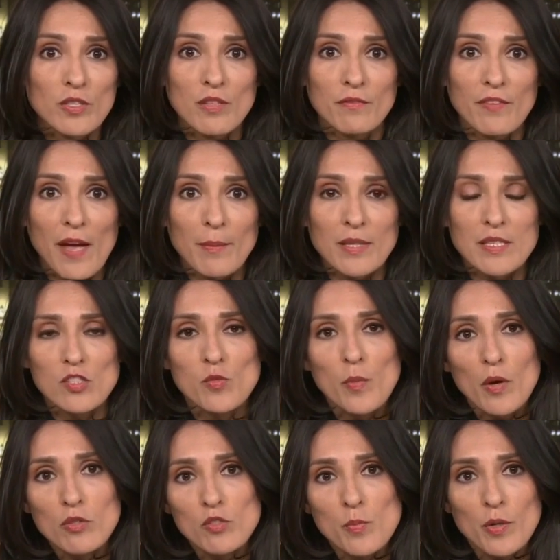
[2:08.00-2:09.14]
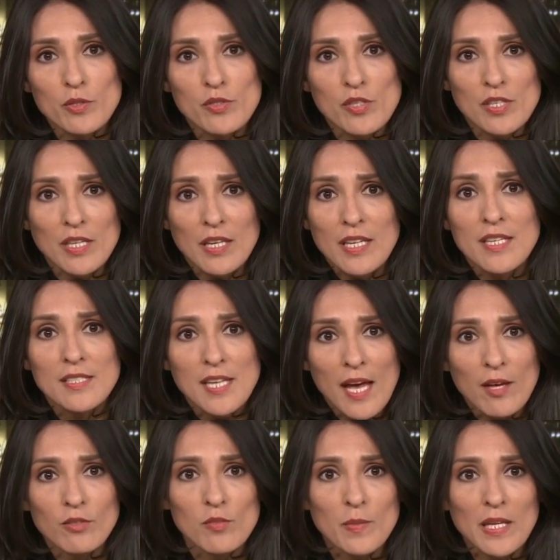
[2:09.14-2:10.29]
the family spokesperson, and he
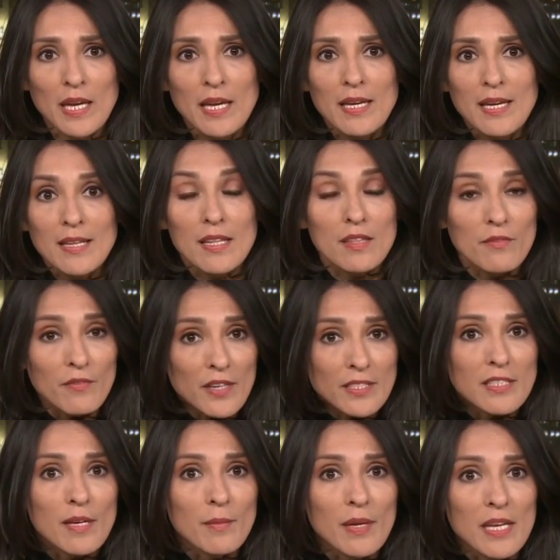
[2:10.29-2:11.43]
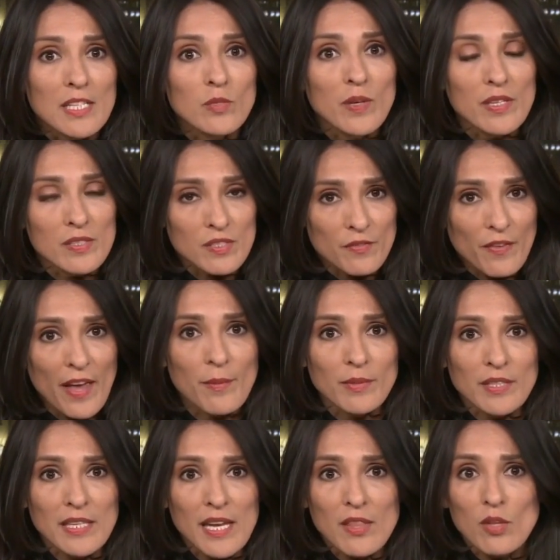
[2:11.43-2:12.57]
tells me that the victim is with his
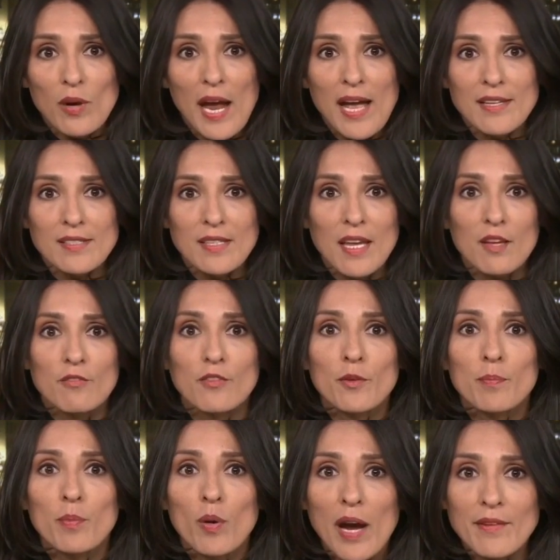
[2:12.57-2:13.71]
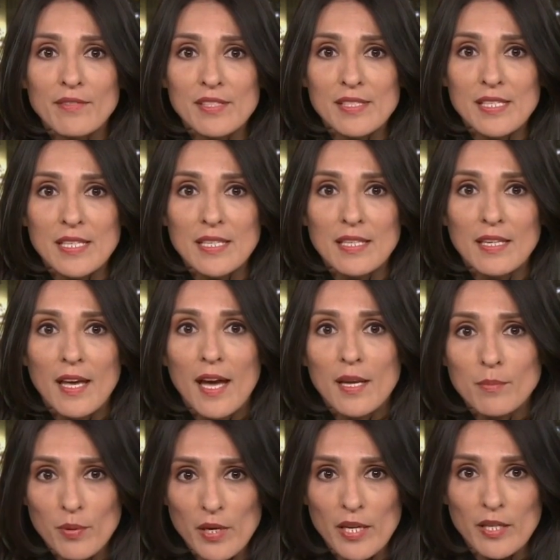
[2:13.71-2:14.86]
family and they're asking for privacy and
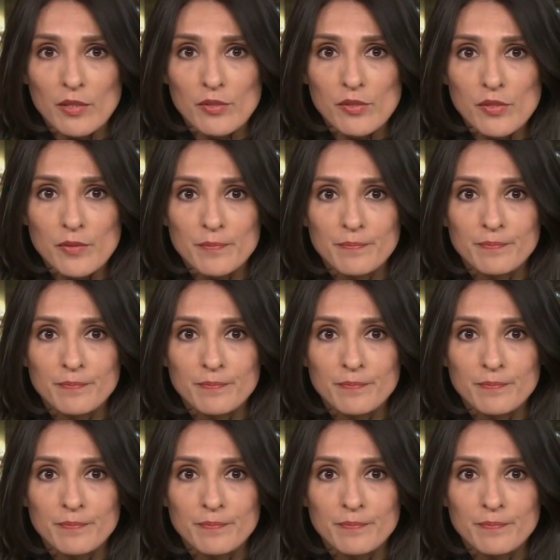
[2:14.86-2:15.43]
prayers.